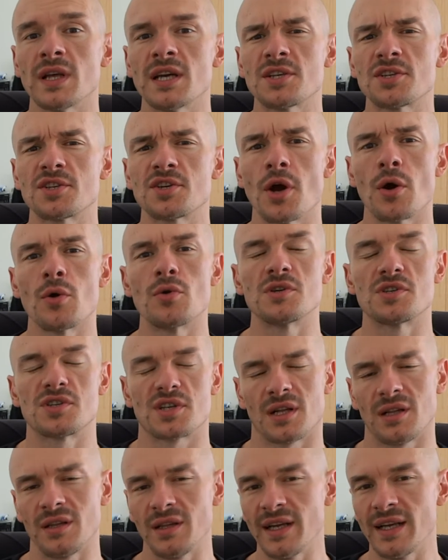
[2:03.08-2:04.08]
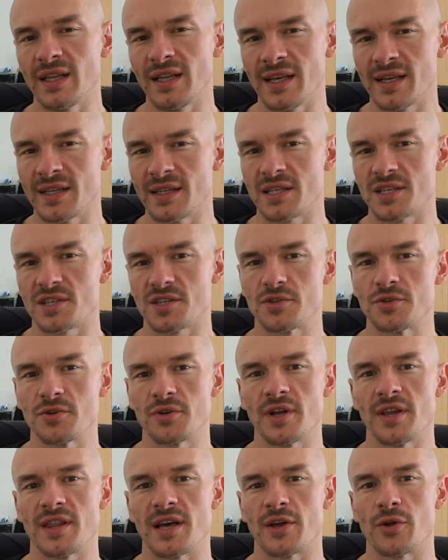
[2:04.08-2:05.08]
this shows clearly in this
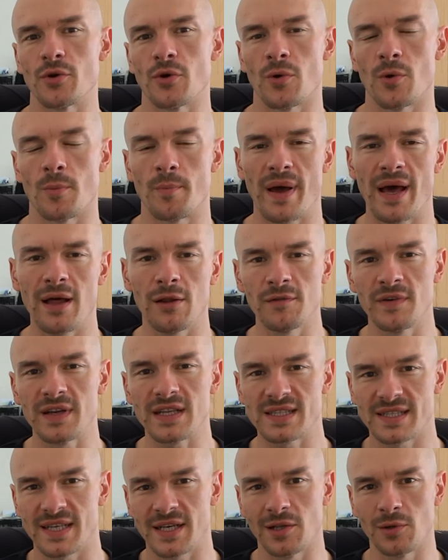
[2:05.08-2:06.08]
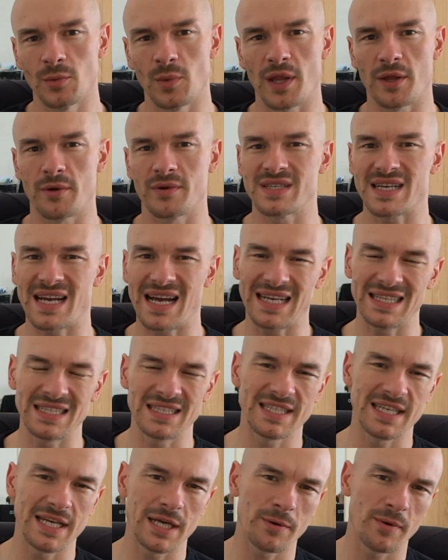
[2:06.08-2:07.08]
study that your pelvic tilt, whether it's
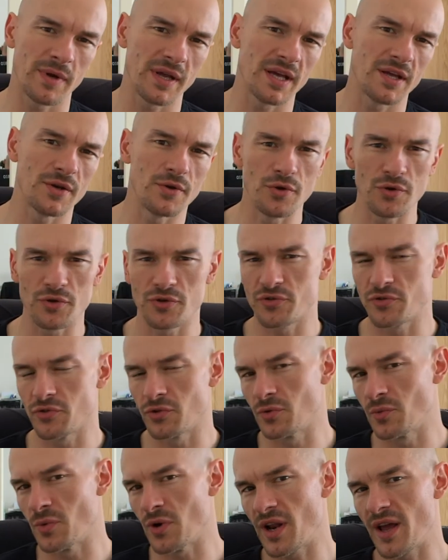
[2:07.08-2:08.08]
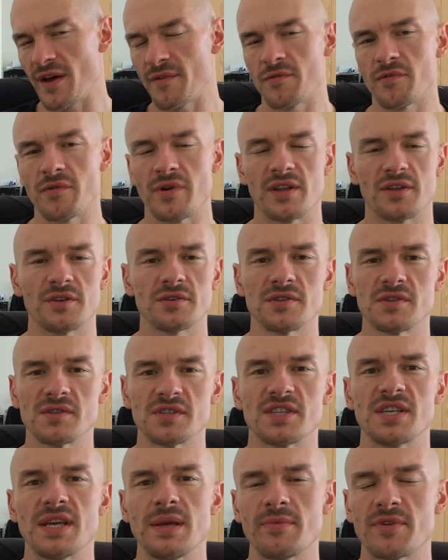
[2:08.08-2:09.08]
anterior, neutral, whatever, it doesn't
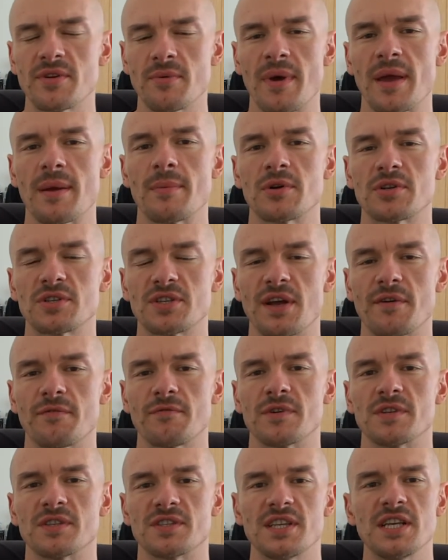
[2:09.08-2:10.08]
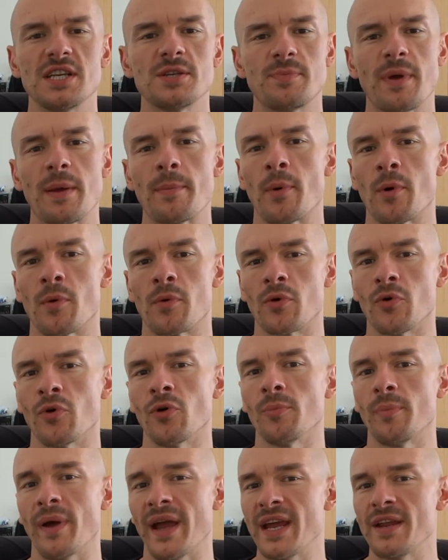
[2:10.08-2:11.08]
seem to make much difference. These people were
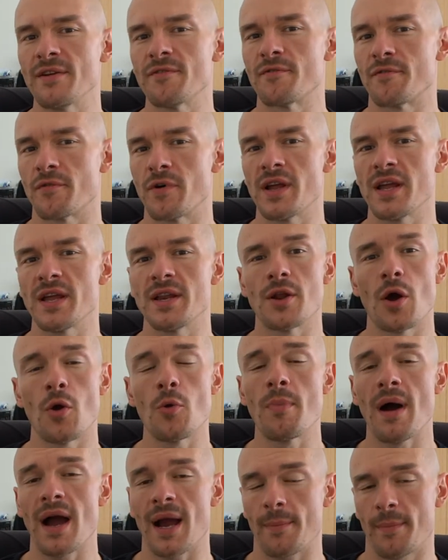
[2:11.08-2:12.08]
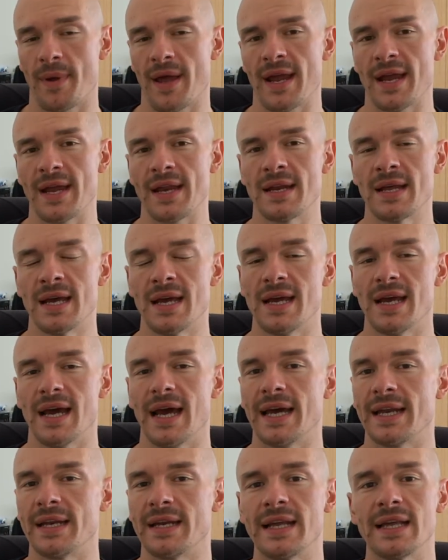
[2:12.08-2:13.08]
all pain-free, no back pain,
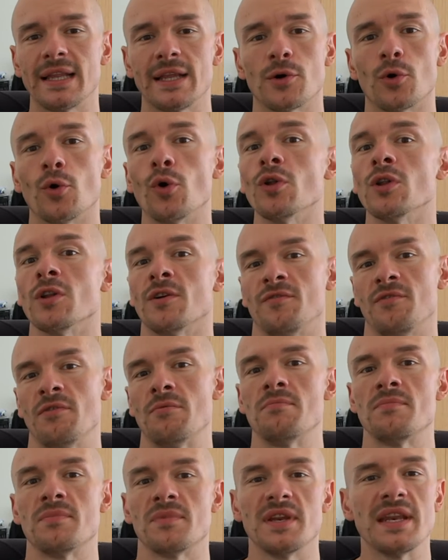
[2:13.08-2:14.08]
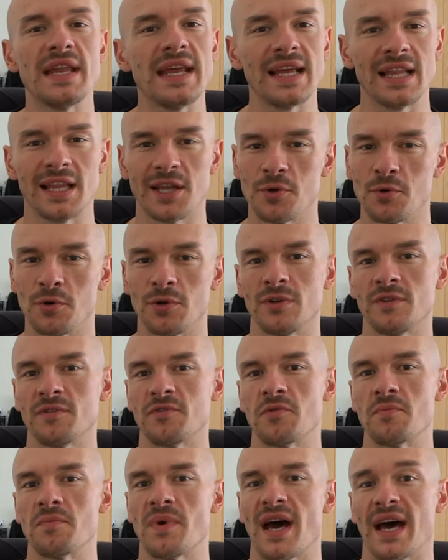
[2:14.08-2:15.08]
and nearly all of
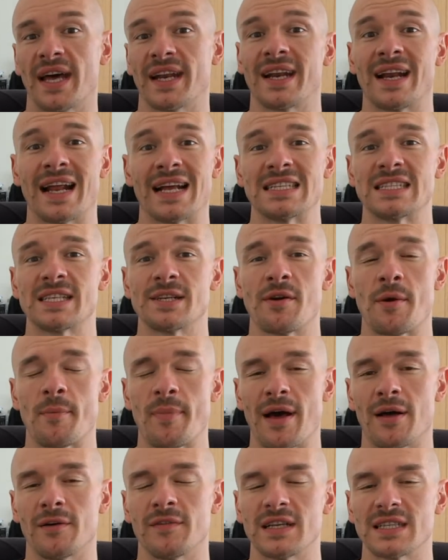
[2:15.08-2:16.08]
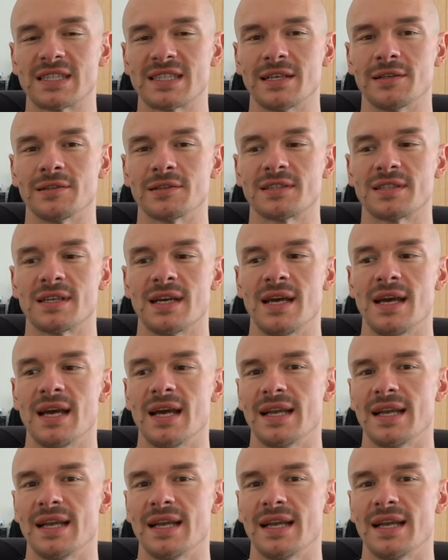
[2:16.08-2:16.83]
them had an anterior pelvic tilt.